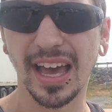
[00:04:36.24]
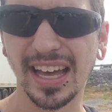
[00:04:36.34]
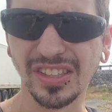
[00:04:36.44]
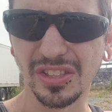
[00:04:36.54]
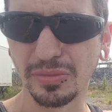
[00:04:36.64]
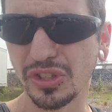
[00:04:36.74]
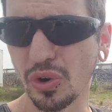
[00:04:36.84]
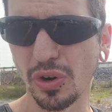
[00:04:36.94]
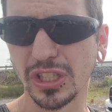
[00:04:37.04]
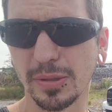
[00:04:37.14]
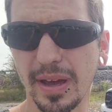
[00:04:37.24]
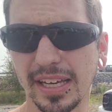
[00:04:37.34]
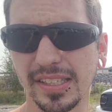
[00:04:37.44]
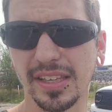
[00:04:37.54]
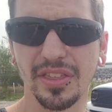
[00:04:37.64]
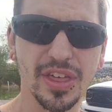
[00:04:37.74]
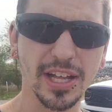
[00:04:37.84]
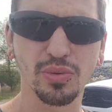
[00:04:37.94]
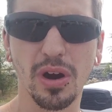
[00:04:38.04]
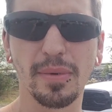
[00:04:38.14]
and some storage space.
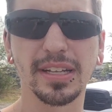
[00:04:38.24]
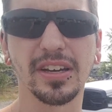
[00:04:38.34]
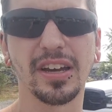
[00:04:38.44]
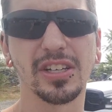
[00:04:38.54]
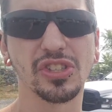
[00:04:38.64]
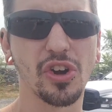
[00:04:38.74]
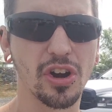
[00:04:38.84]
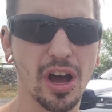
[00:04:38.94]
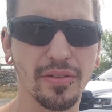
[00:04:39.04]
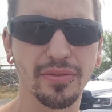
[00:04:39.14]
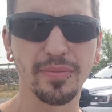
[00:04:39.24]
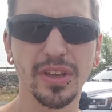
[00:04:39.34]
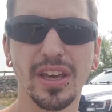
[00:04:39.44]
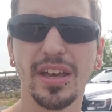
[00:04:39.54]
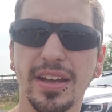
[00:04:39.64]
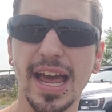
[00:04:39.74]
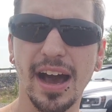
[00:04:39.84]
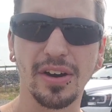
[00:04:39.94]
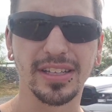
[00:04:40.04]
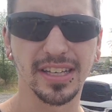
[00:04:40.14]
That's where I'm gonna tell you to start off.
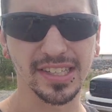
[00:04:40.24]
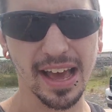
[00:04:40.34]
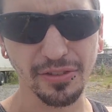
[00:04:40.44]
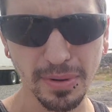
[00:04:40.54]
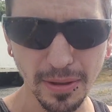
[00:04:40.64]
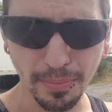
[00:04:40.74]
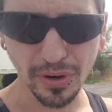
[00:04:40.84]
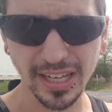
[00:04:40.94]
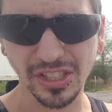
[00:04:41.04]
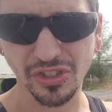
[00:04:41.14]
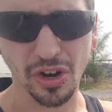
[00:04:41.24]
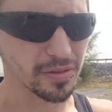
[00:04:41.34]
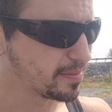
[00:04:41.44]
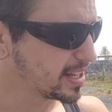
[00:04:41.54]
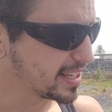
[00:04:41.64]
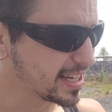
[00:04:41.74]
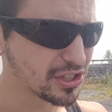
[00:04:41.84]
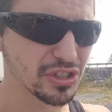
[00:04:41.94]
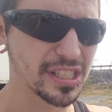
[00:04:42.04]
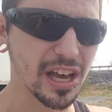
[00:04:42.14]
Now, it doesn't have to be the prettiest start. get
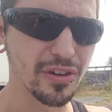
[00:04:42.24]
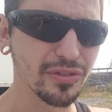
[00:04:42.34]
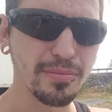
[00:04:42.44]
yourself